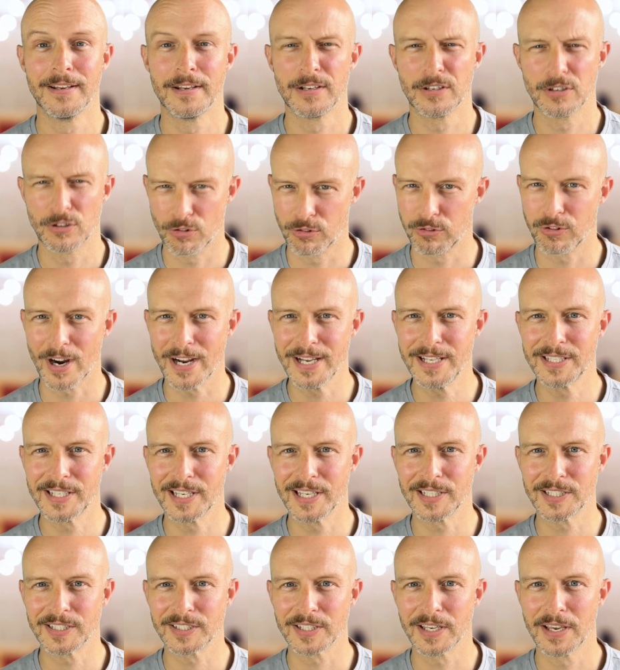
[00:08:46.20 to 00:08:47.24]

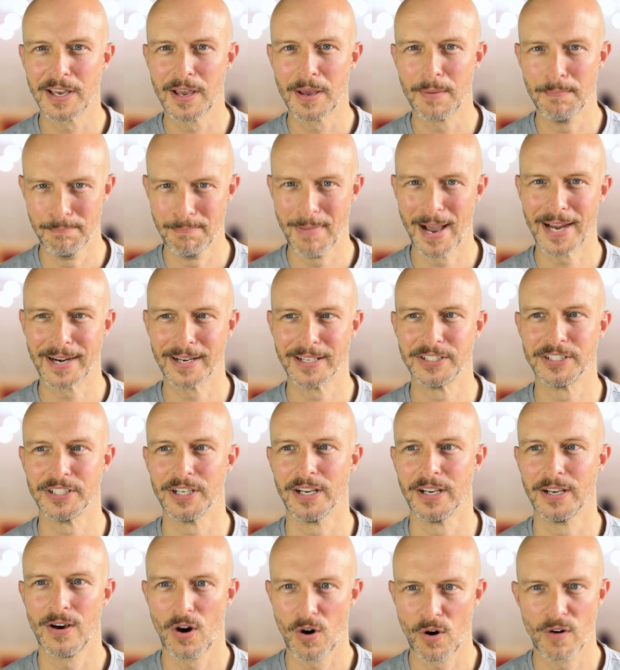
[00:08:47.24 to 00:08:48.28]
greatest
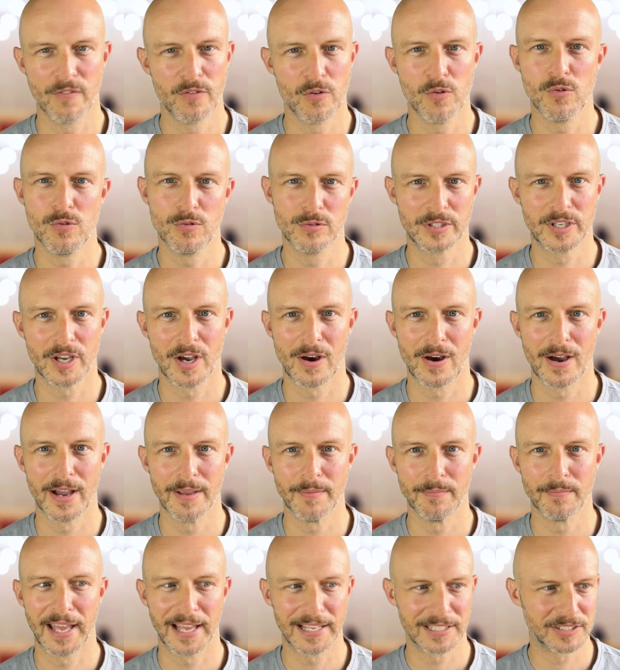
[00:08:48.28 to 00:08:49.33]
manager of all time
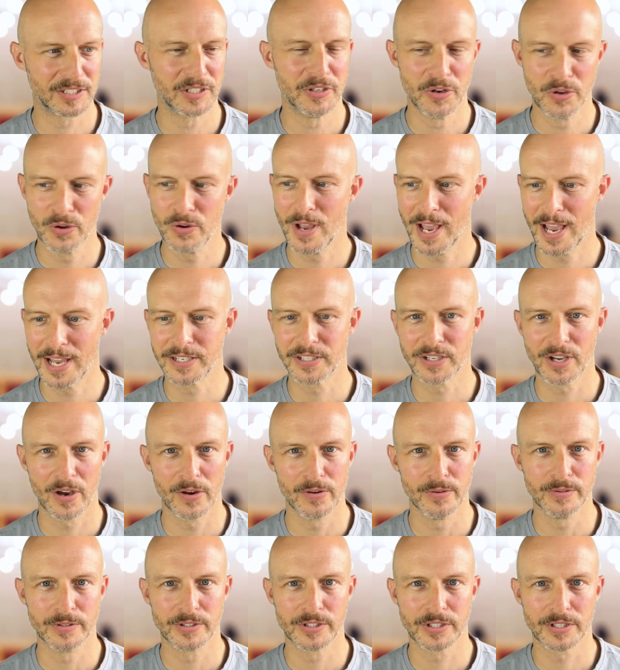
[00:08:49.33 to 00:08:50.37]
as the new head
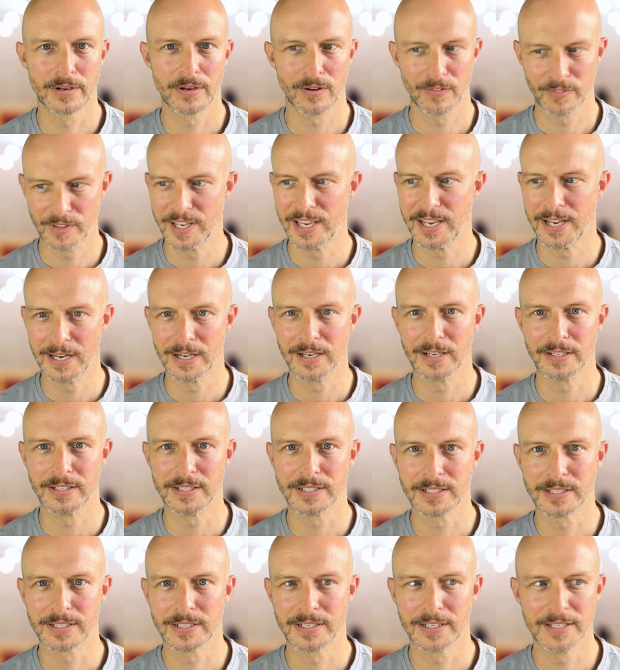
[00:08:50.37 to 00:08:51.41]
coach of the
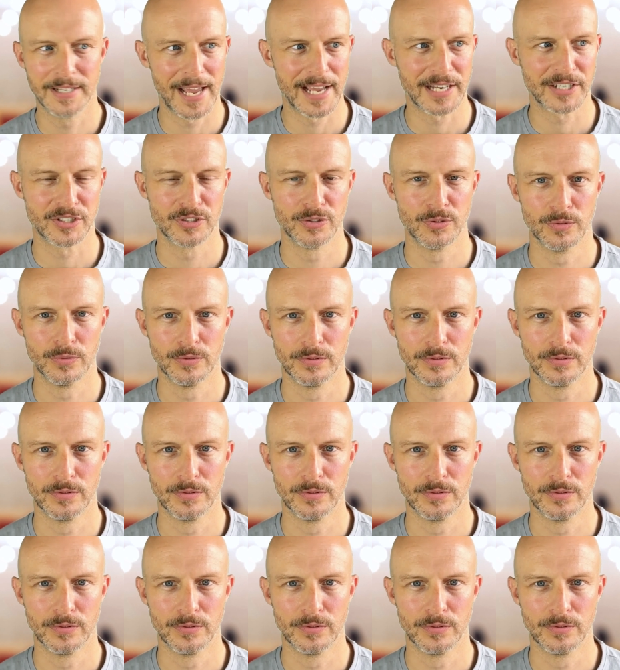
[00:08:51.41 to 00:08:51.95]
England national